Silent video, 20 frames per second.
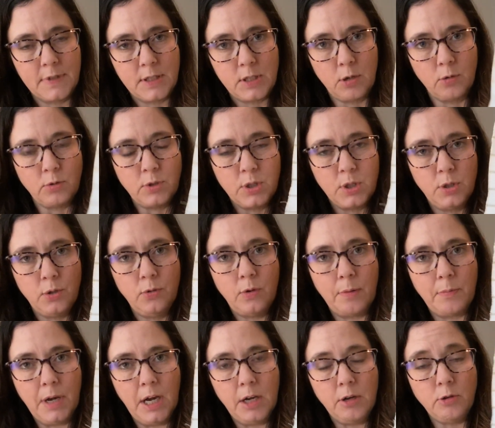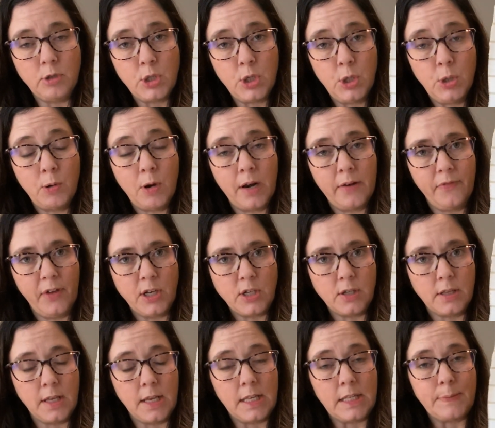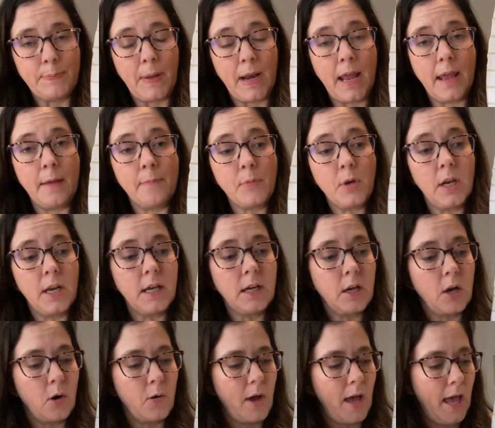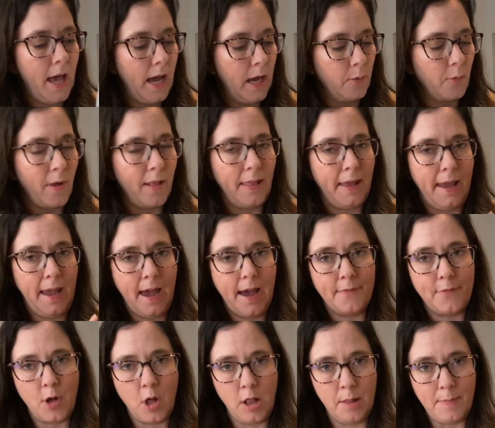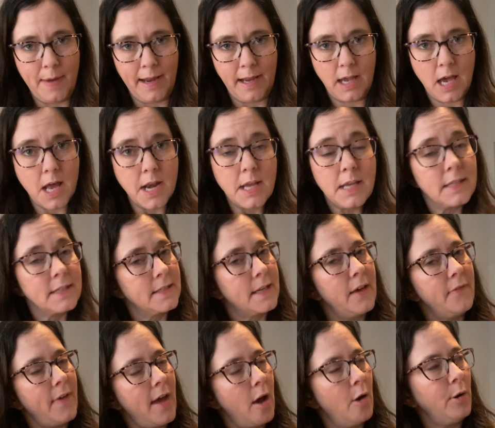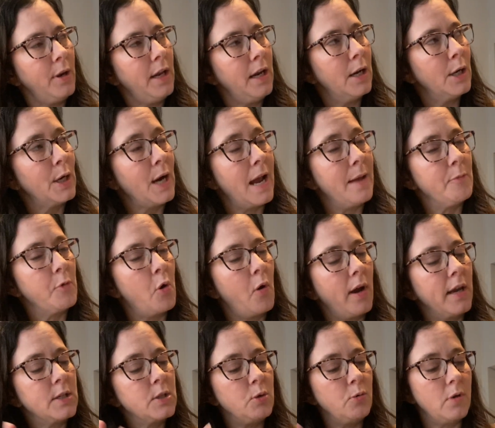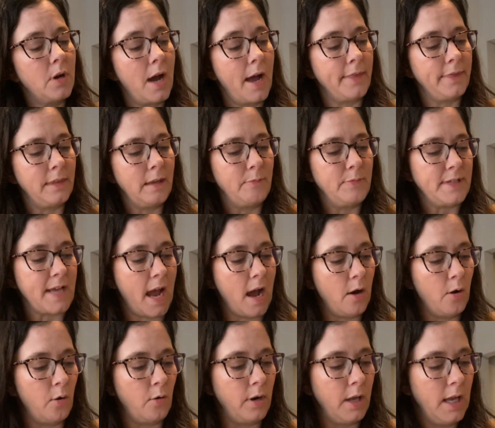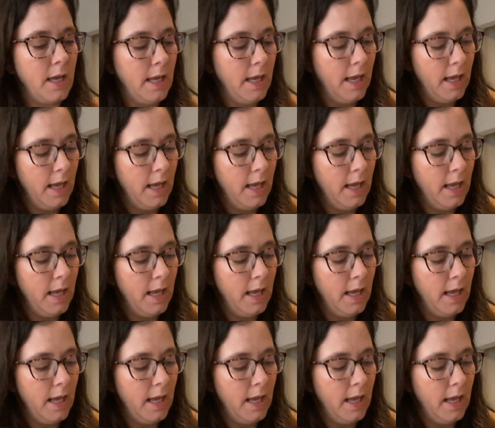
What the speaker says: So I'm going to do 2 out of each of these, but I am going to go ahead while I have all my cutting stuff out here. I'm going to cut them down.